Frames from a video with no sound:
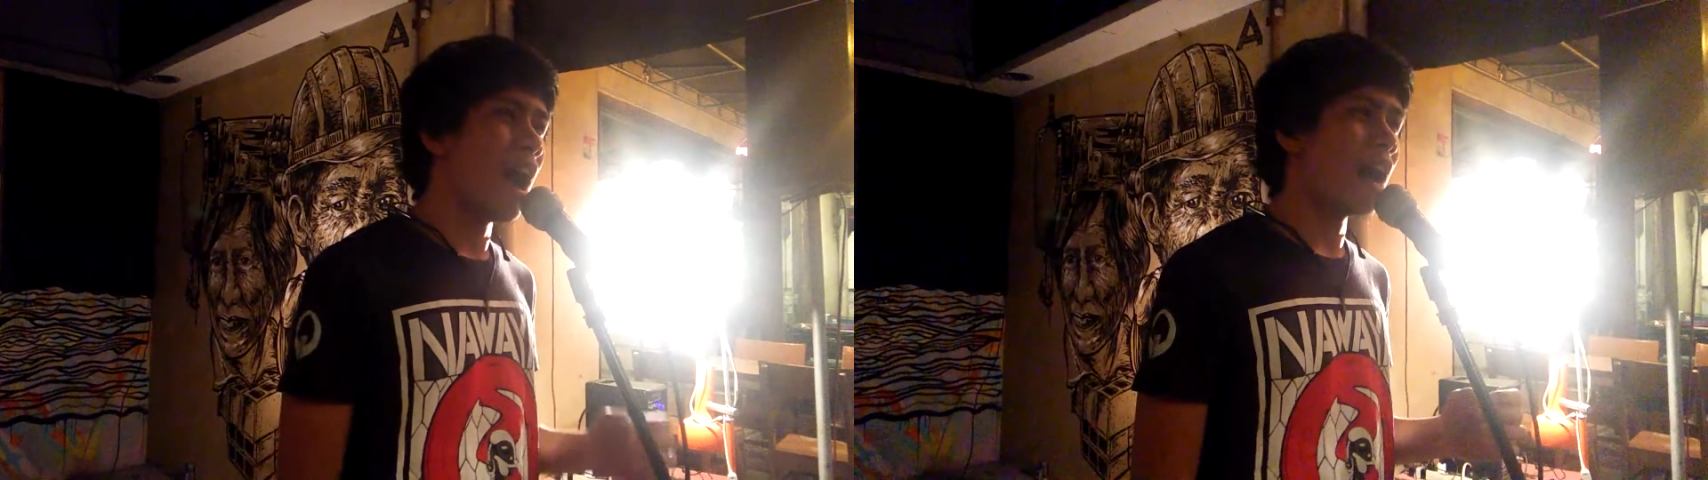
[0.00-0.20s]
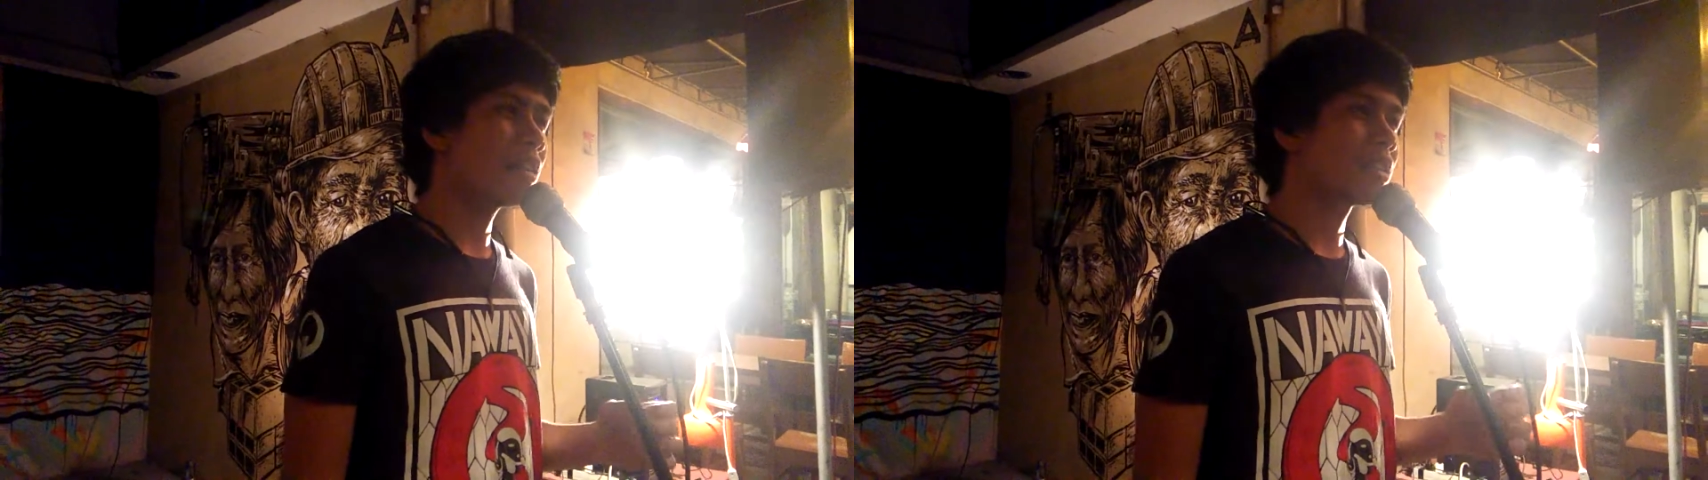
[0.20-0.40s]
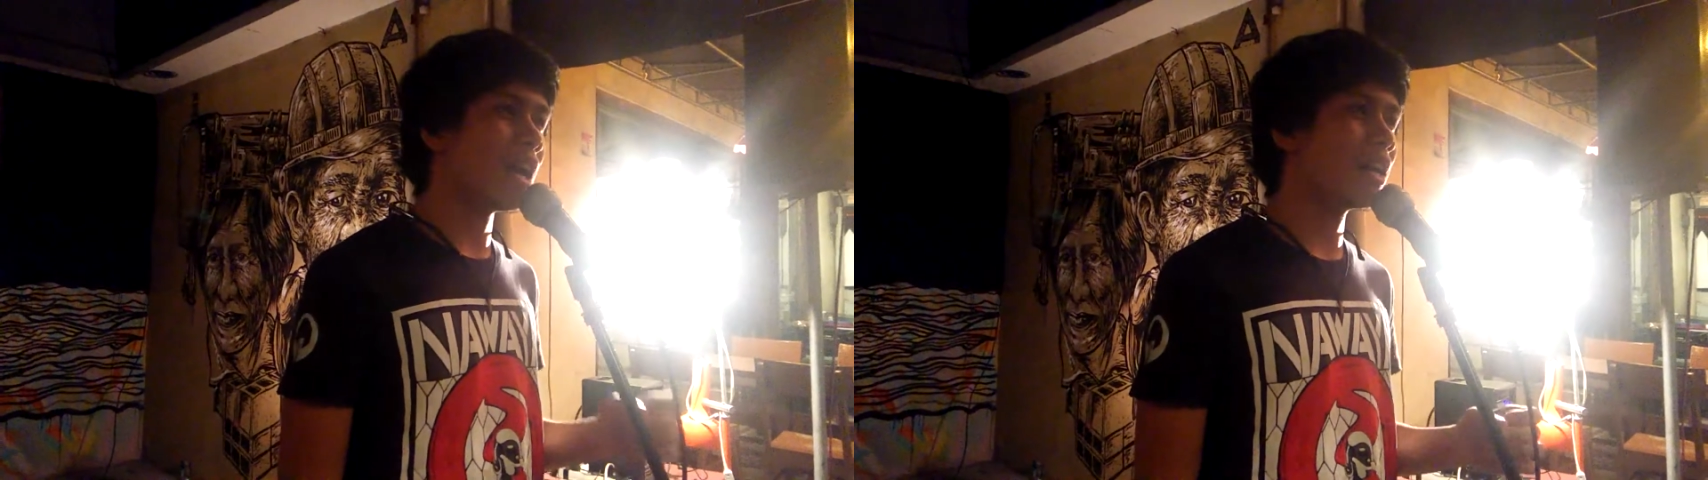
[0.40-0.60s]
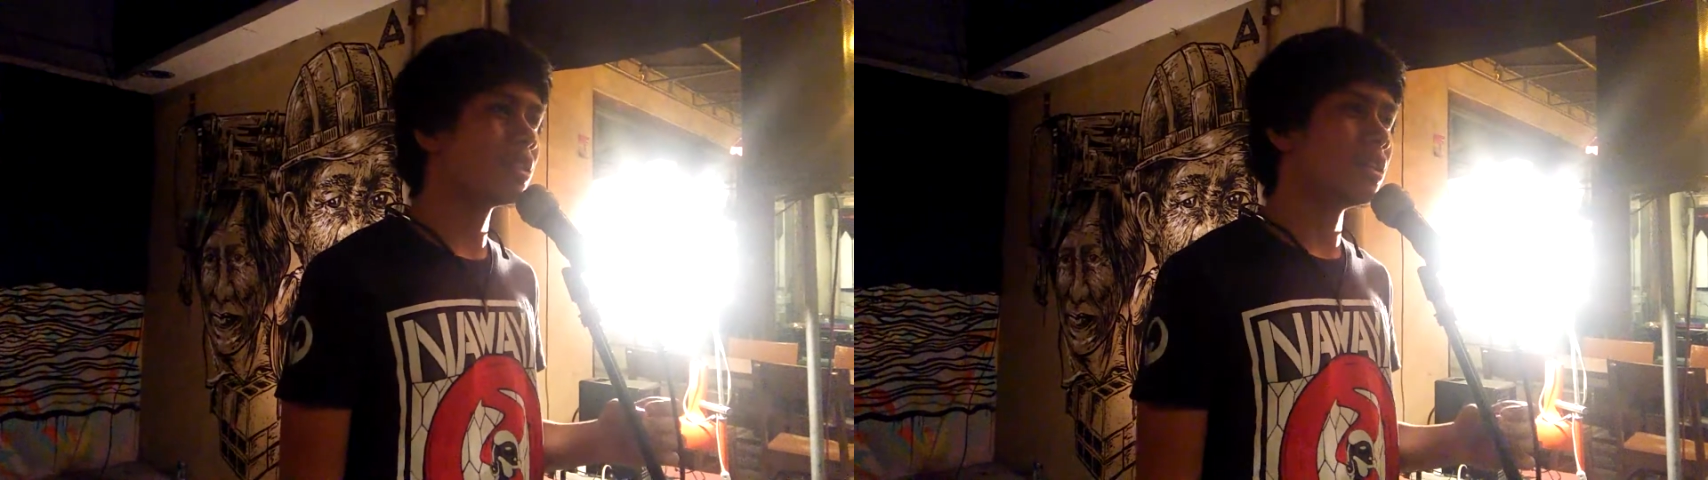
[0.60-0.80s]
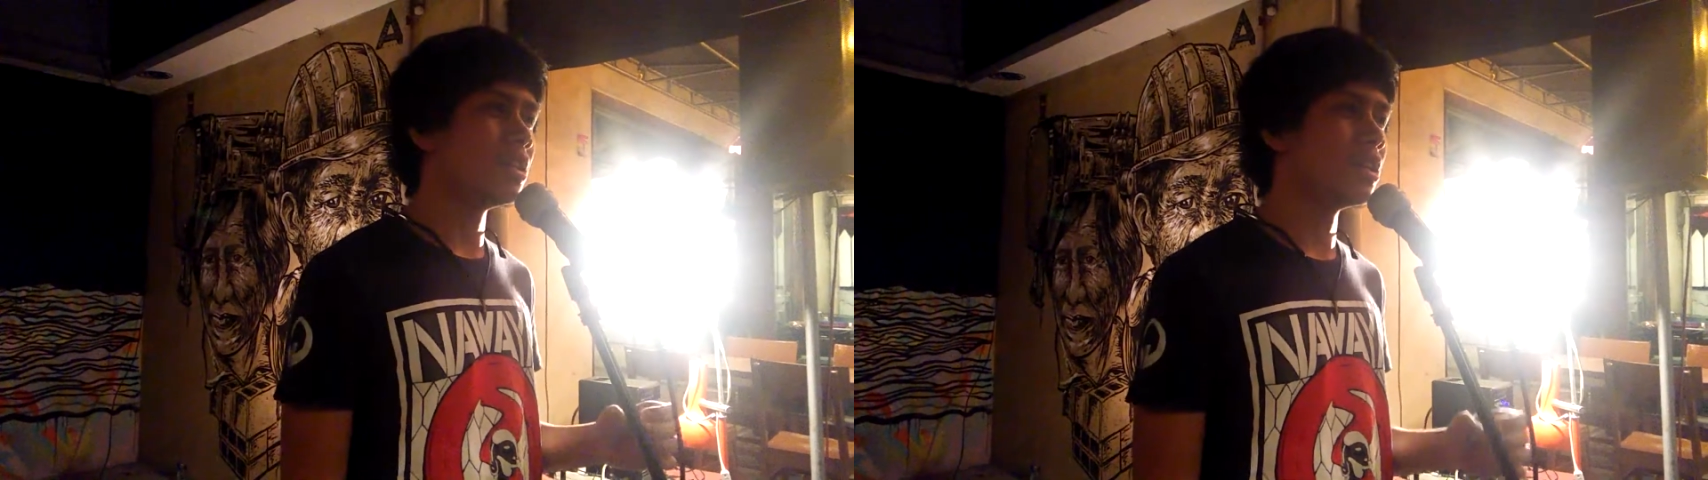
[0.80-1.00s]
I'd
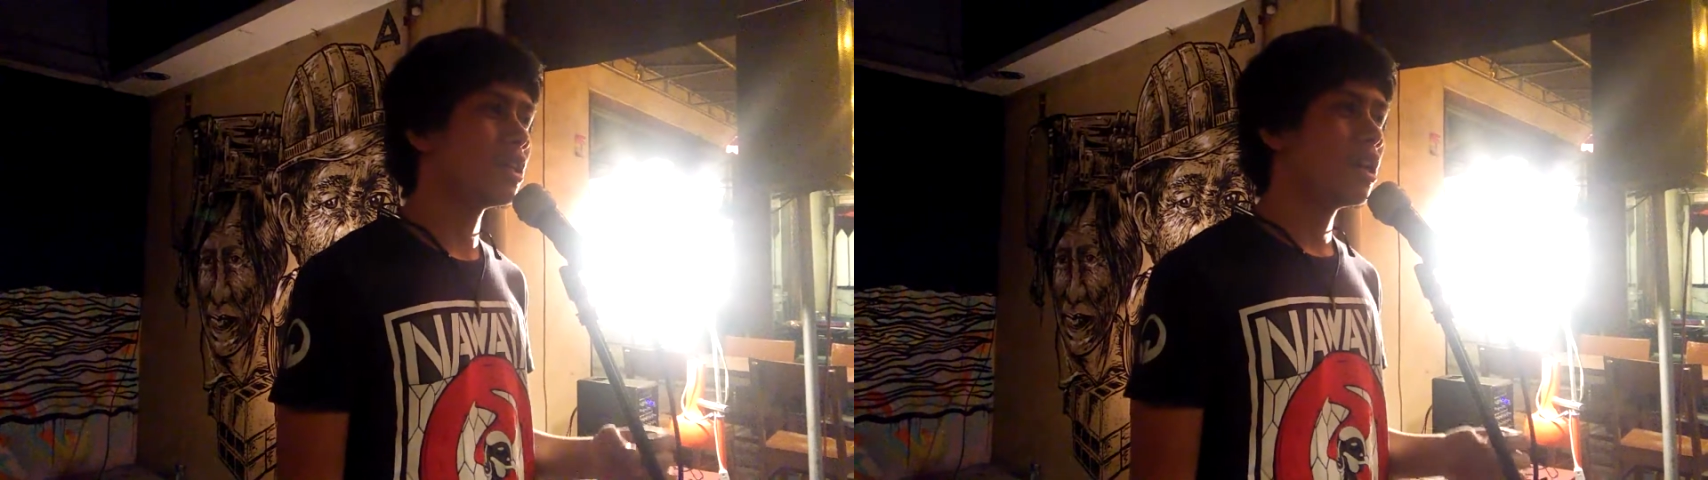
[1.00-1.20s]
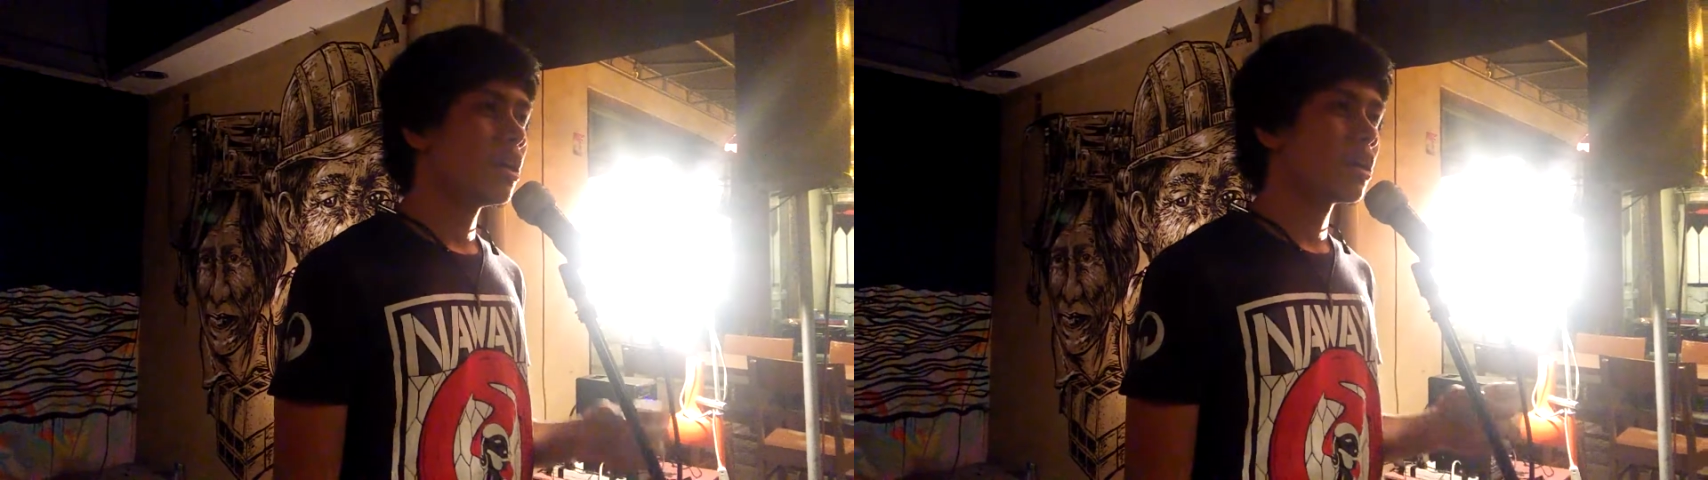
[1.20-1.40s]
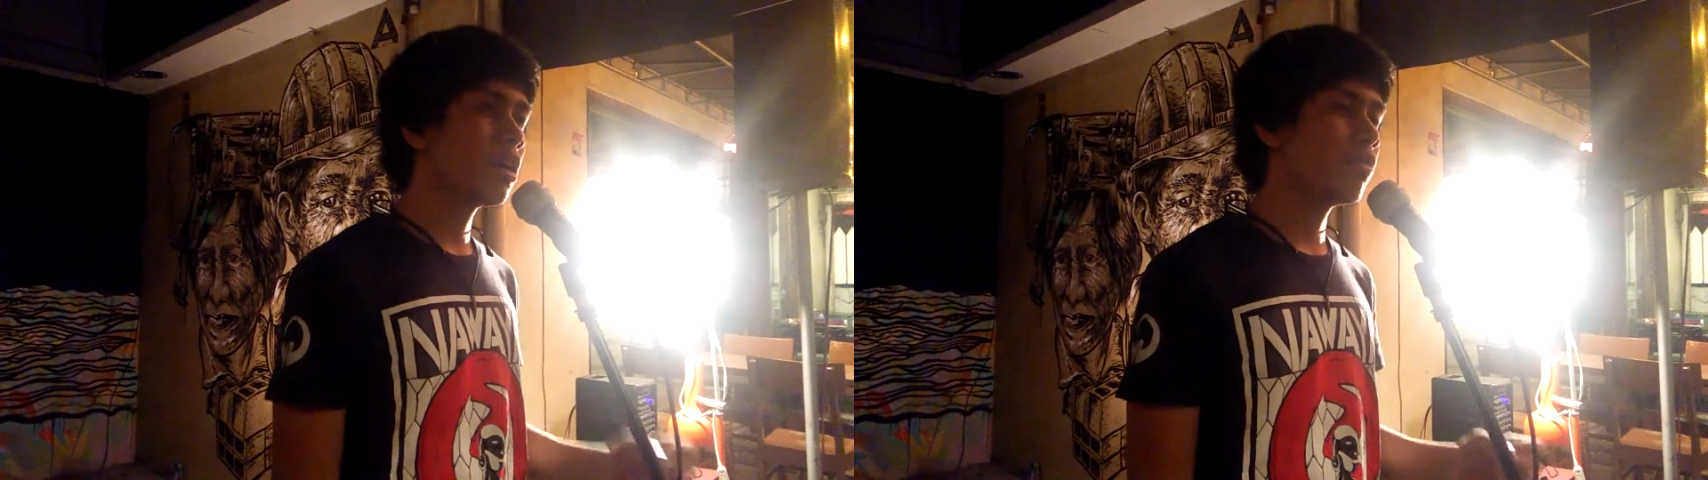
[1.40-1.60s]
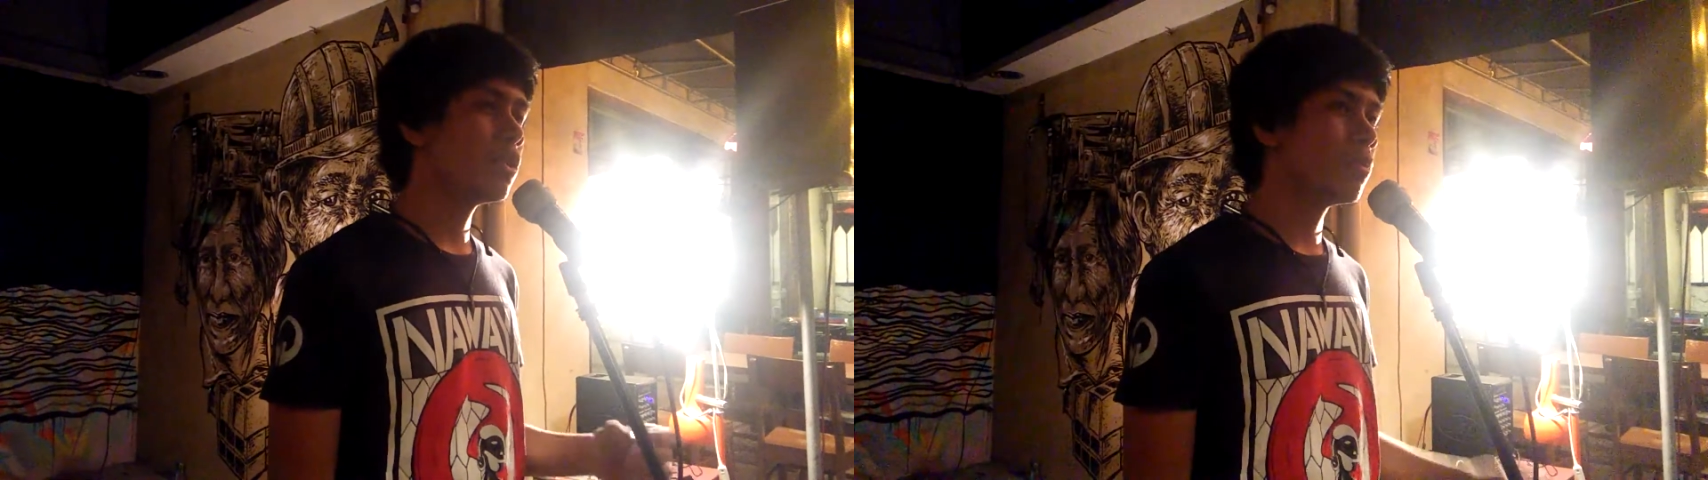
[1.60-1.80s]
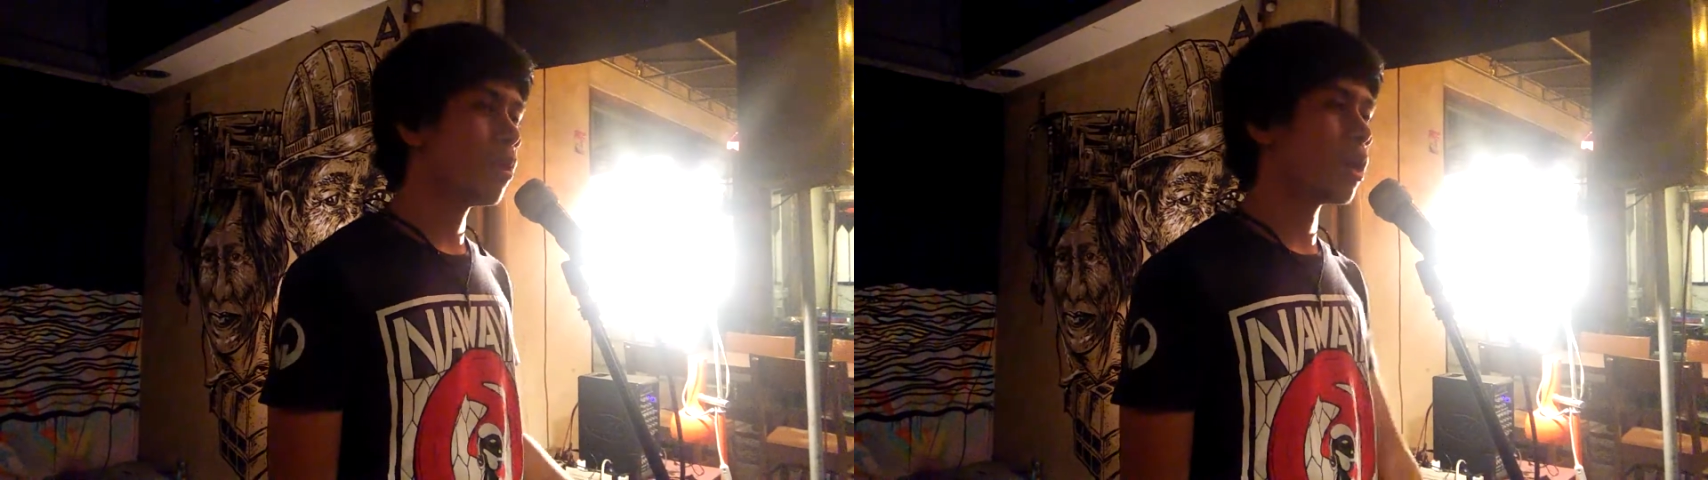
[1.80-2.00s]
gladly give
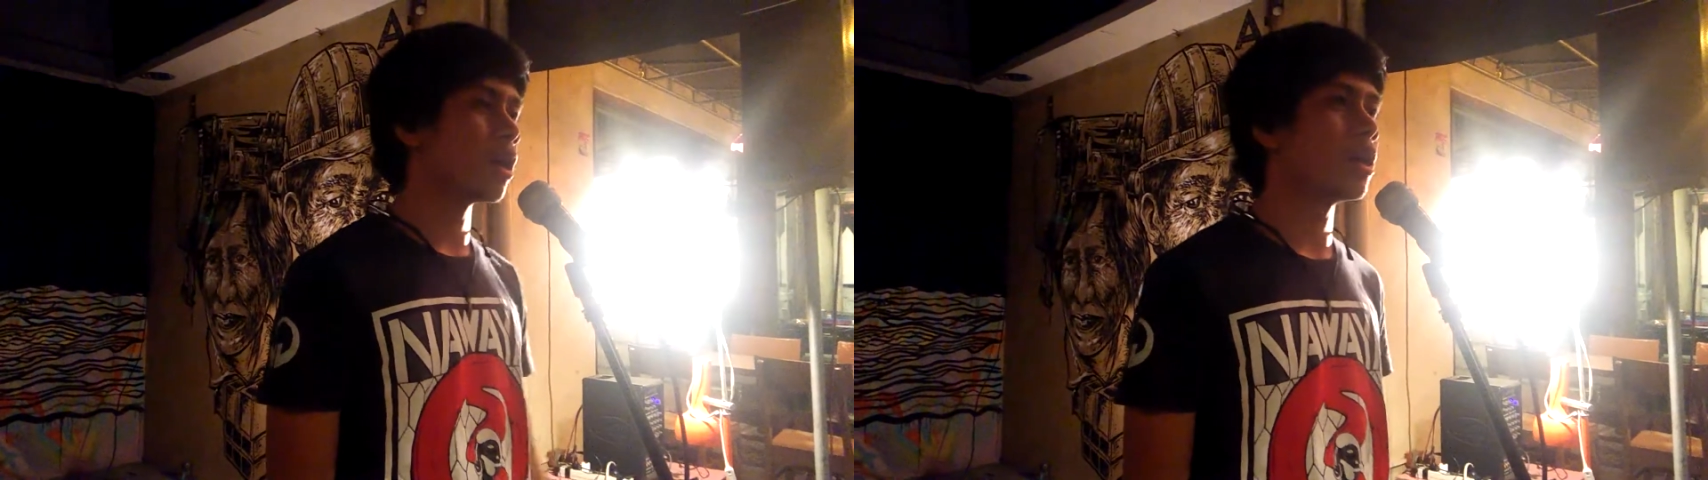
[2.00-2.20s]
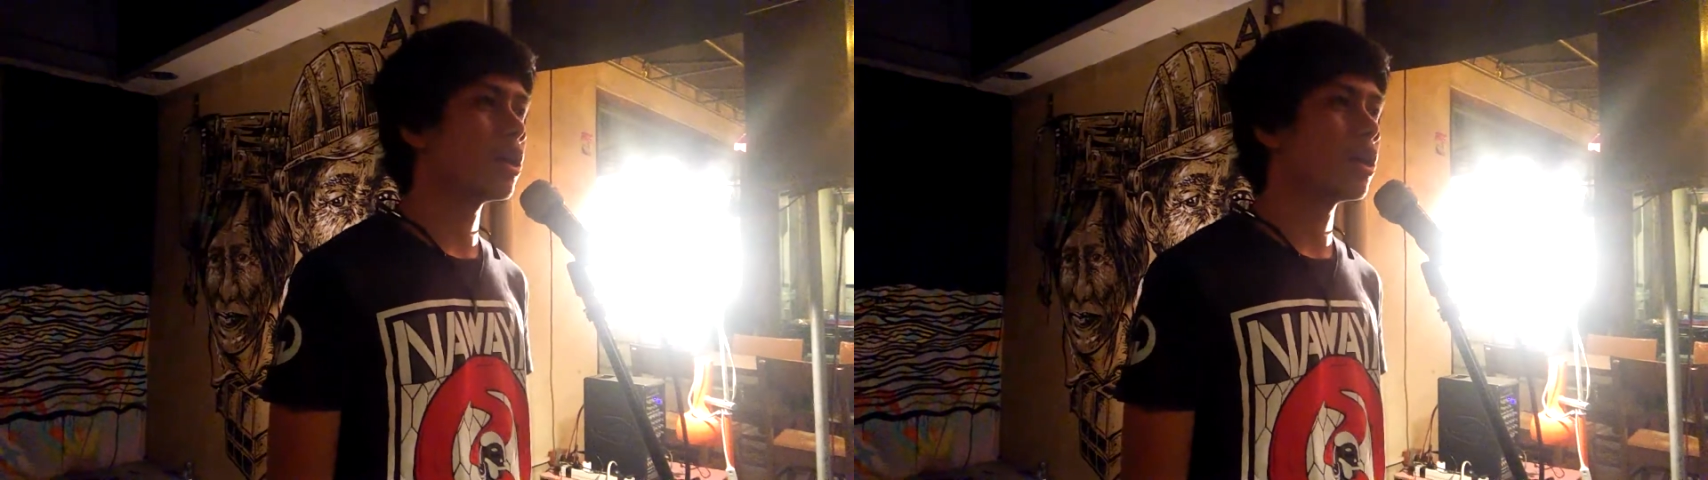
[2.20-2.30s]
you more.